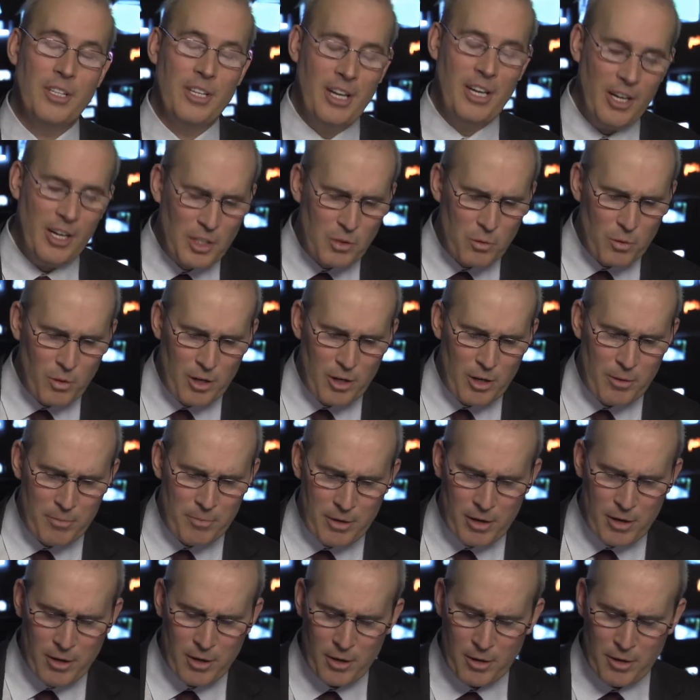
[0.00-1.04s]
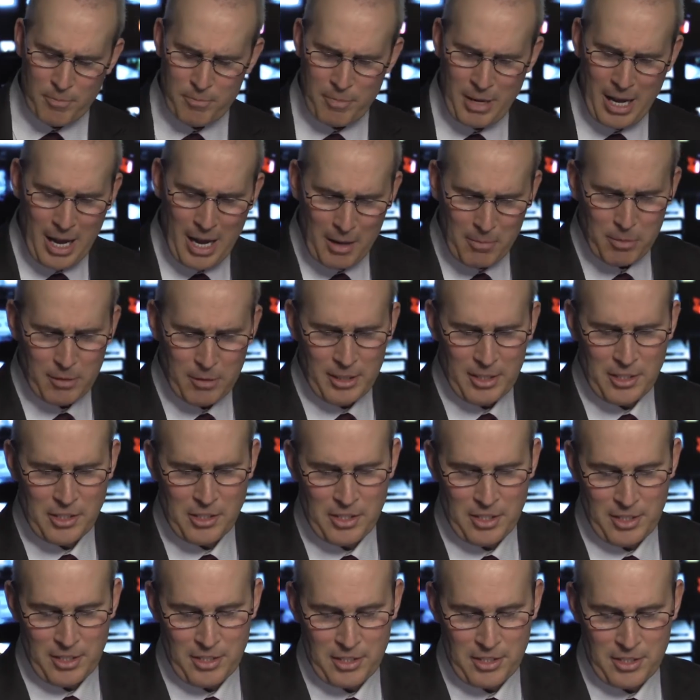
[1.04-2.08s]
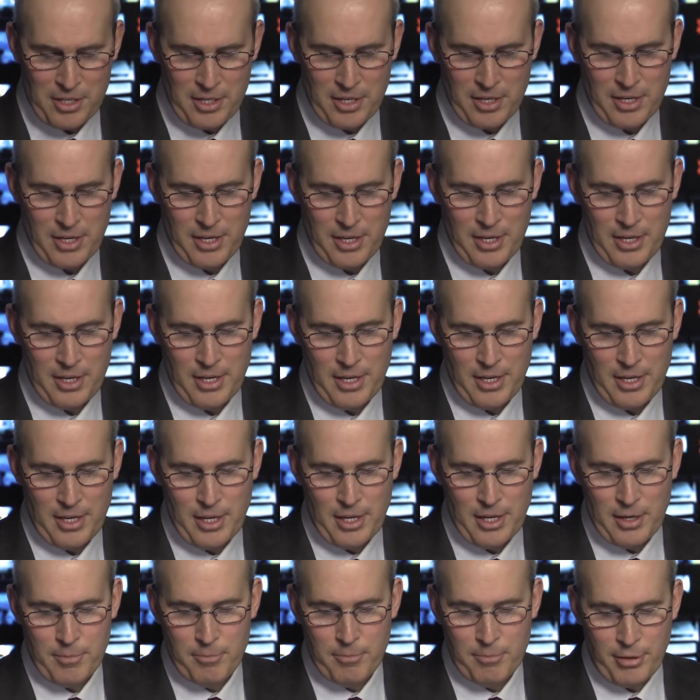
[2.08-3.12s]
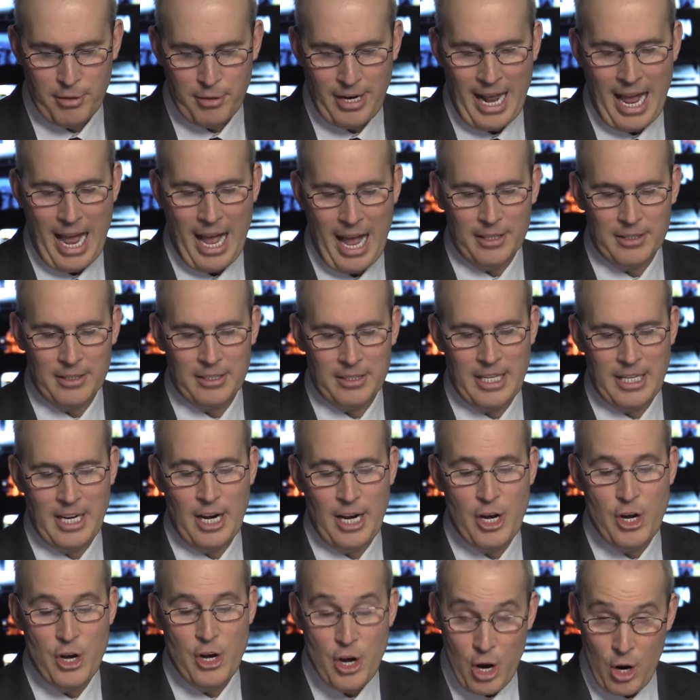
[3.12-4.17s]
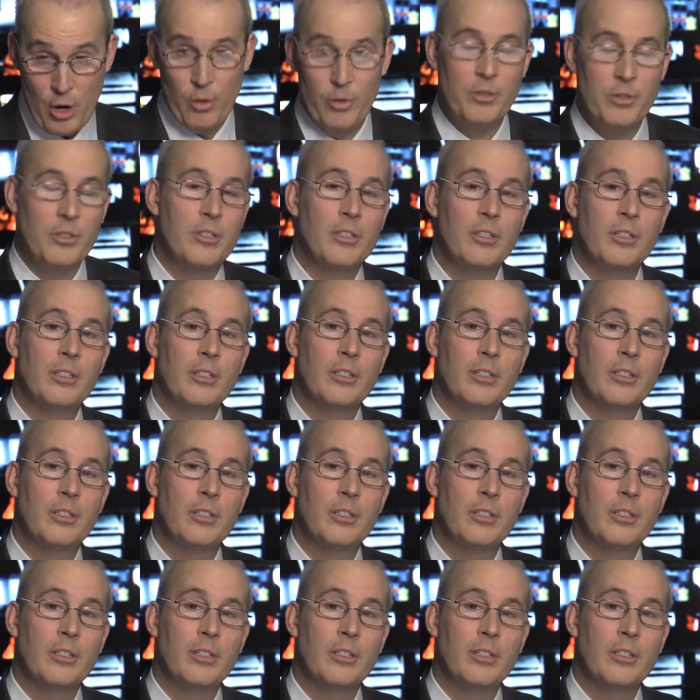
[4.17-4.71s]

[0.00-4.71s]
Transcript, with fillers: And here's what her, her publicist put out in a note